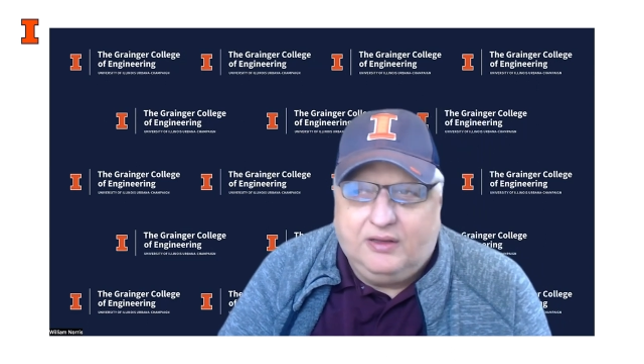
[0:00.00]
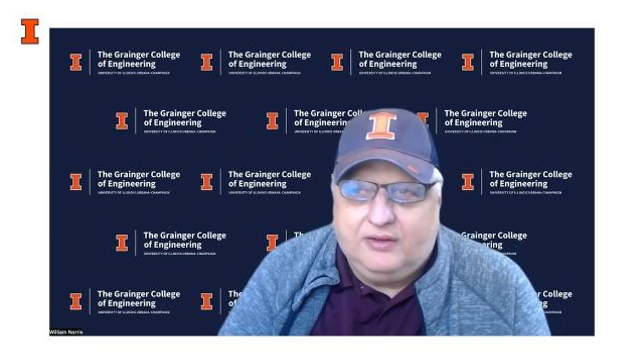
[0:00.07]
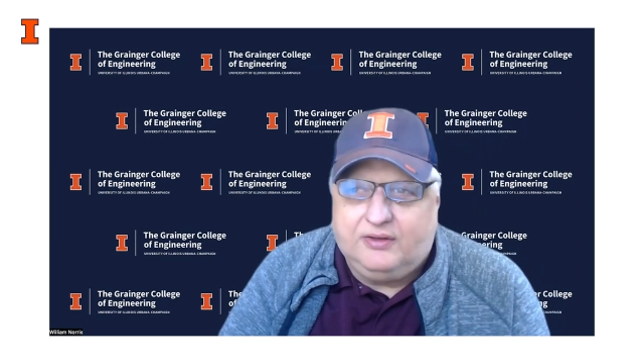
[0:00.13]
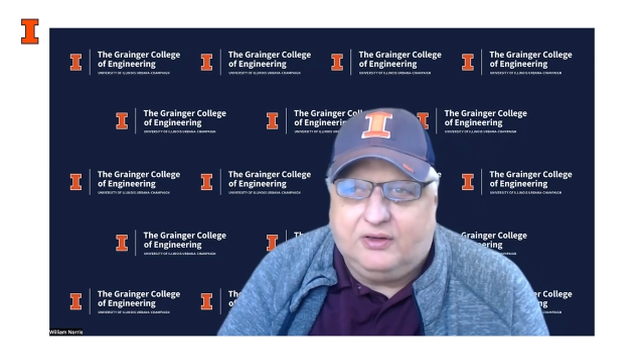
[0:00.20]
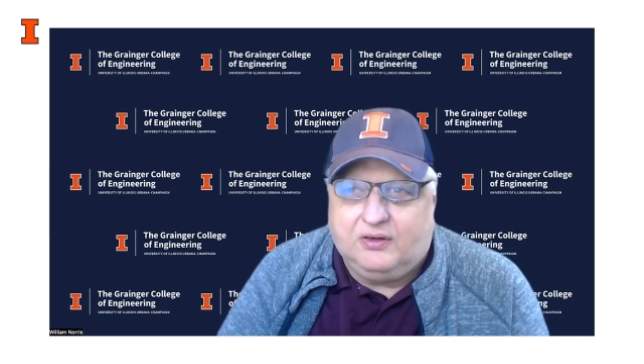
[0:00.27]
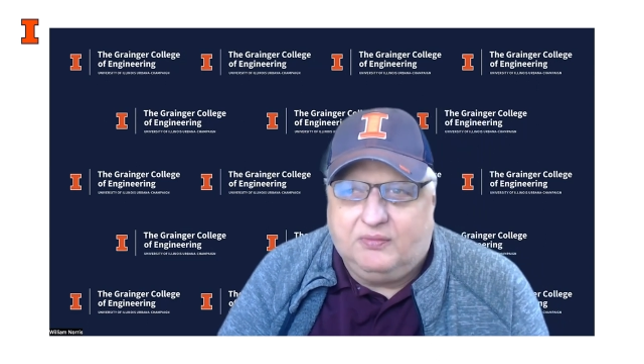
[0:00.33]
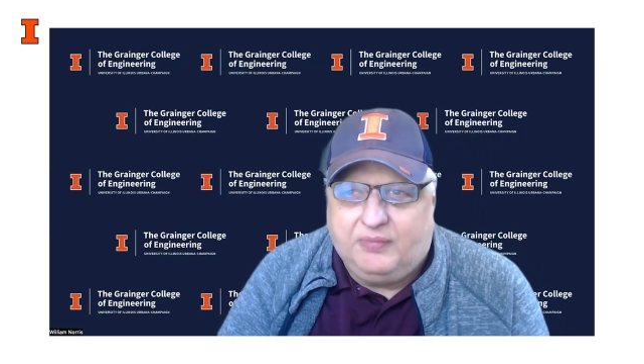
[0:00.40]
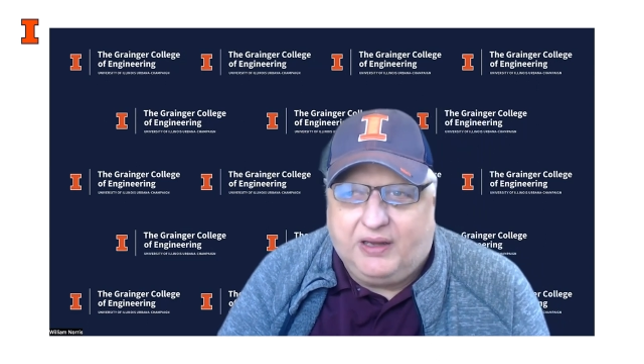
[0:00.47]

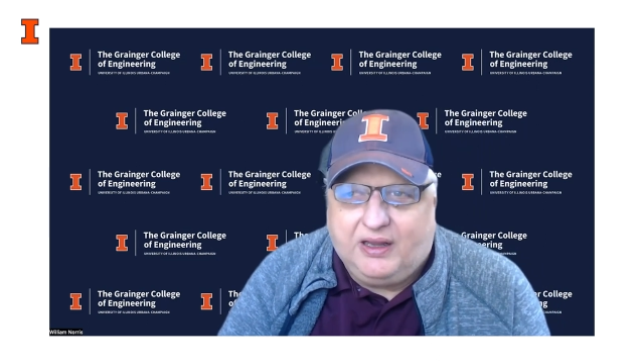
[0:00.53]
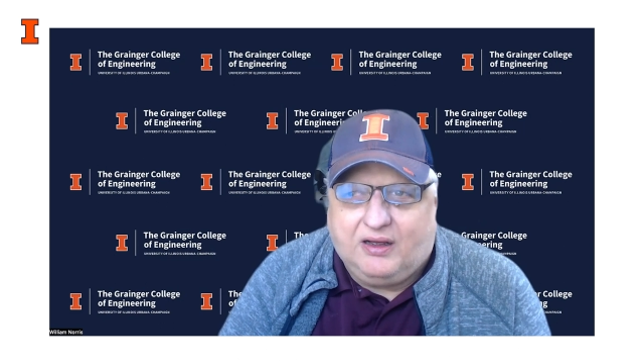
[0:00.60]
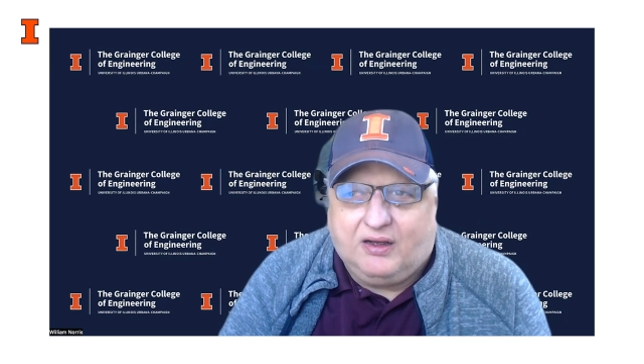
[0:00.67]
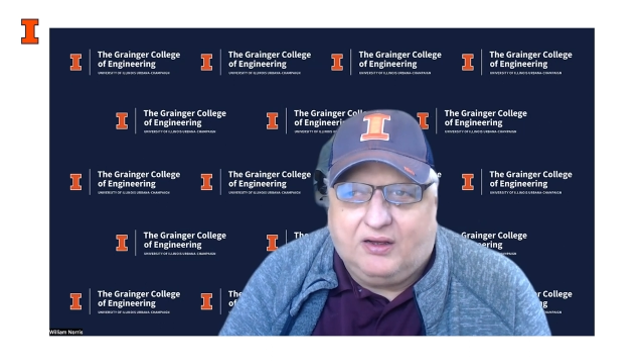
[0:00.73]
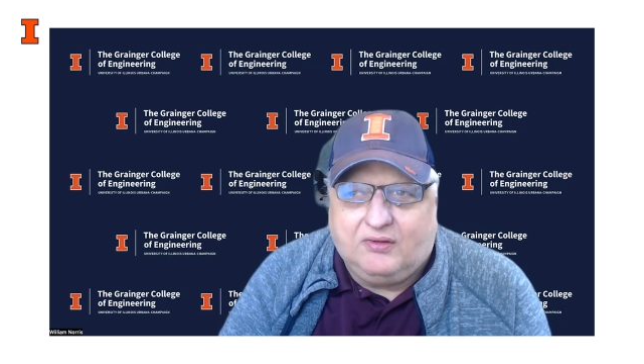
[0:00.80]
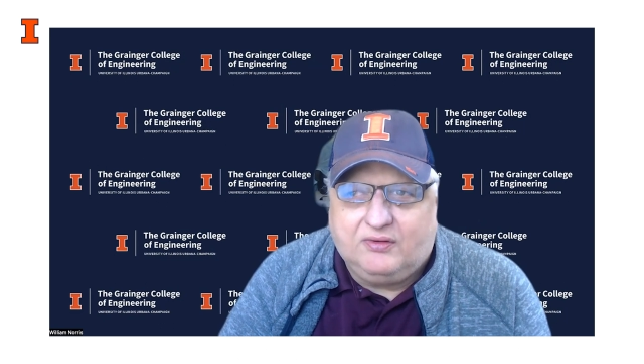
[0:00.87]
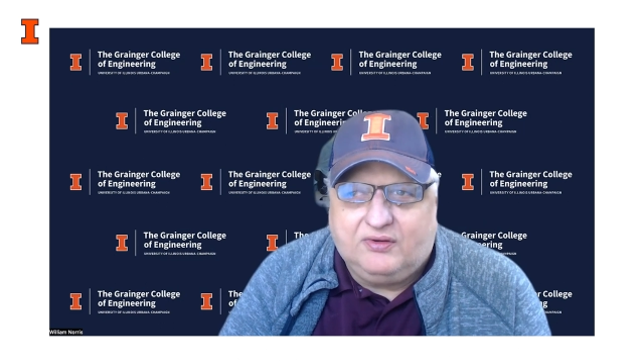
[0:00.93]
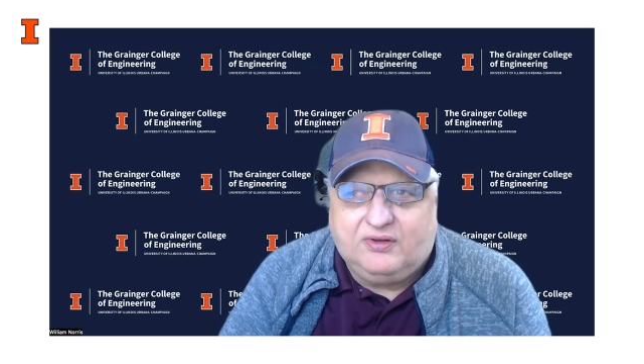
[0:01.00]
They're
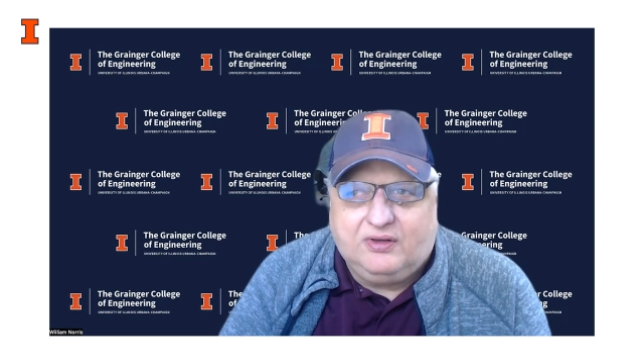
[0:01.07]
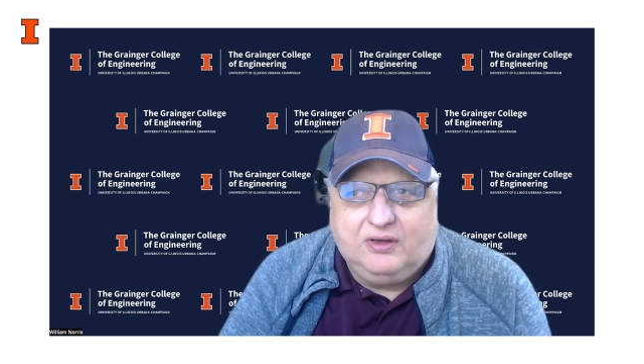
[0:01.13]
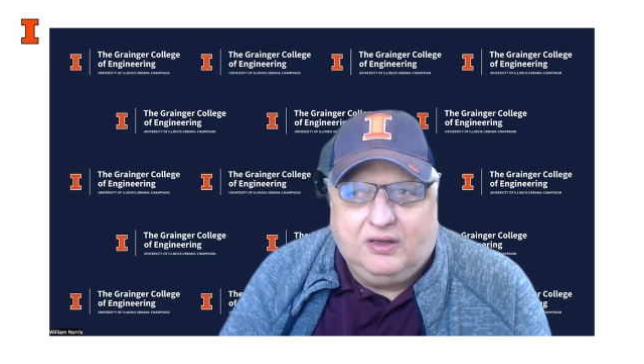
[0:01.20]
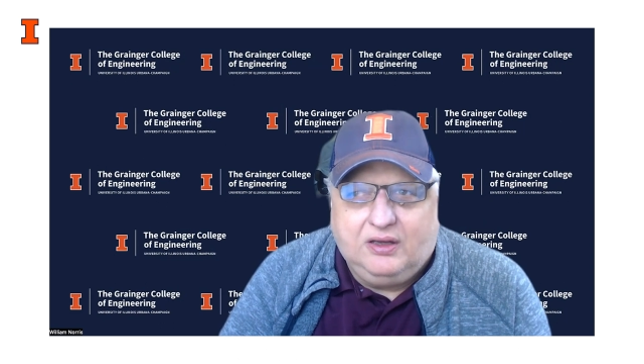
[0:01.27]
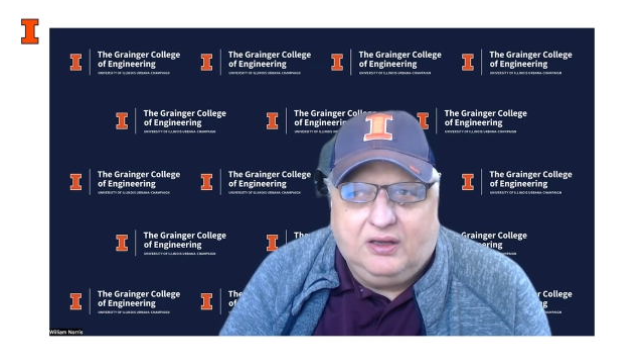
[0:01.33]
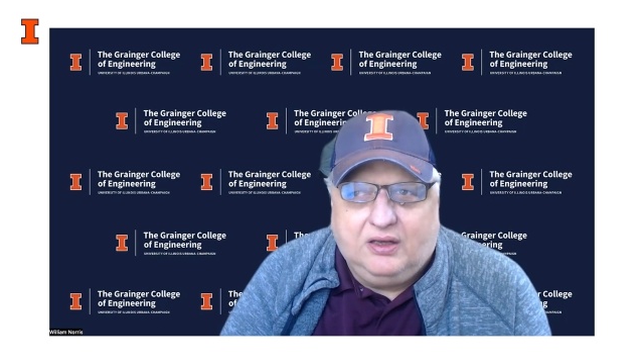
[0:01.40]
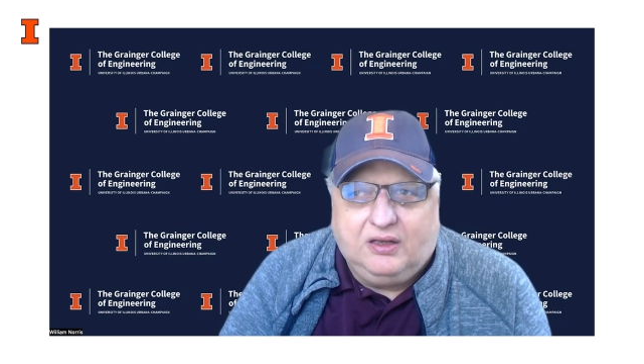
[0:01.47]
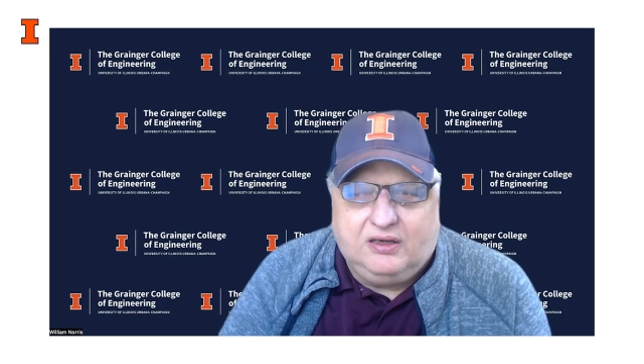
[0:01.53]
about
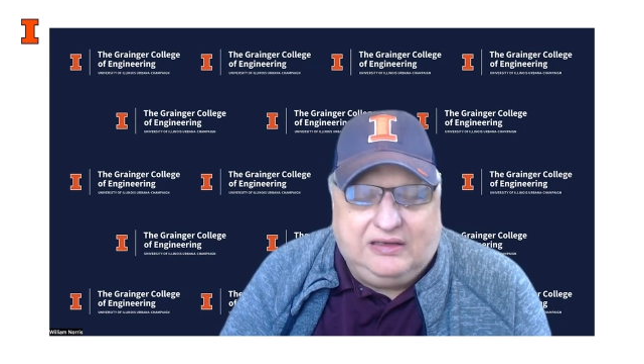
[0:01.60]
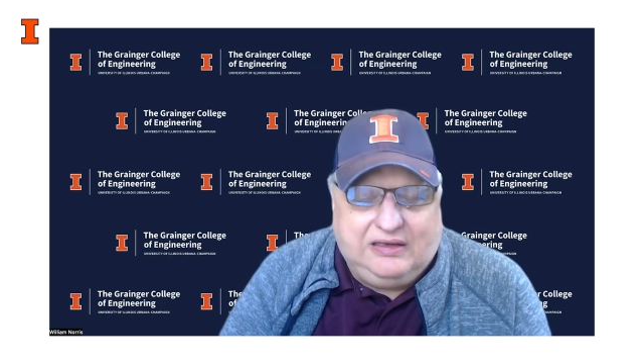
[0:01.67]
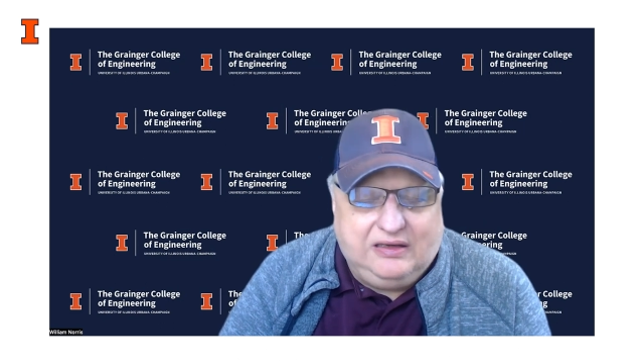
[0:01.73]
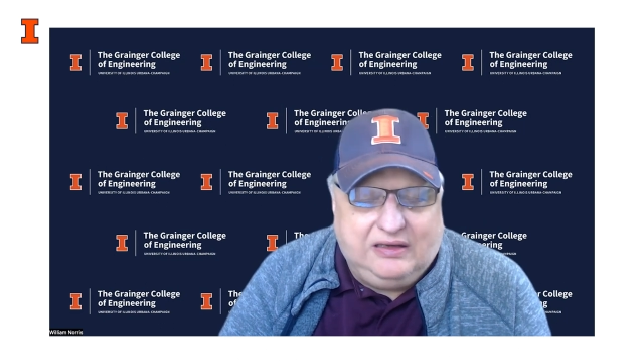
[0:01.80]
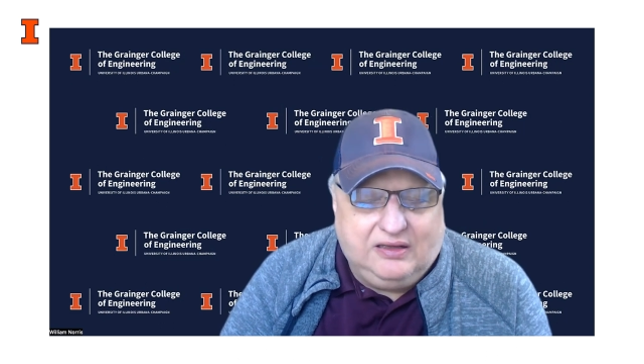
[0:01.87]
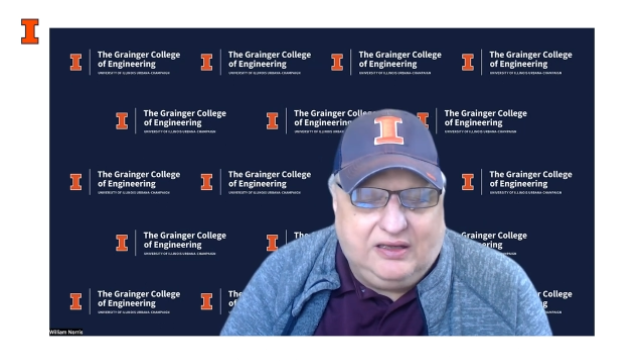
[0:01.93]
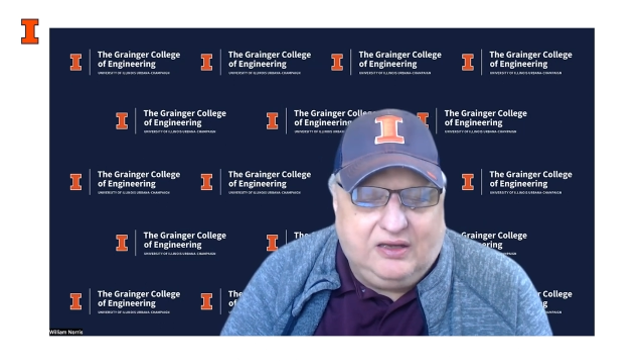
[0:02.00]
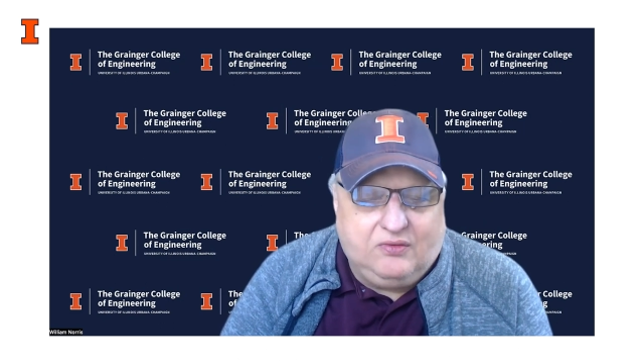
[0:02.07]

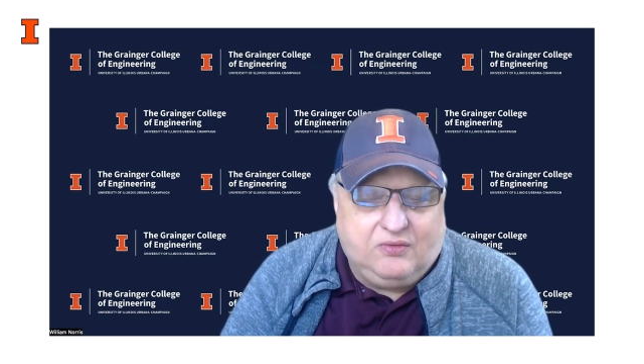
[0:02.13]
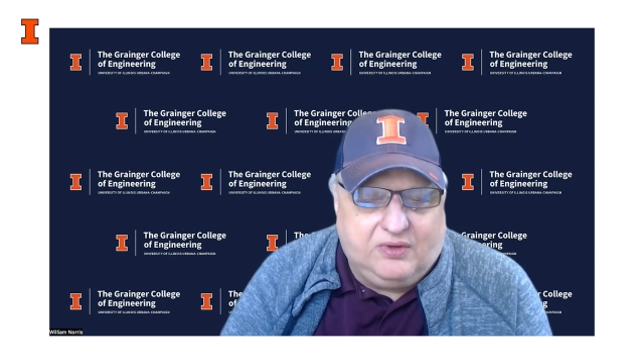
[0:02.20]
dealing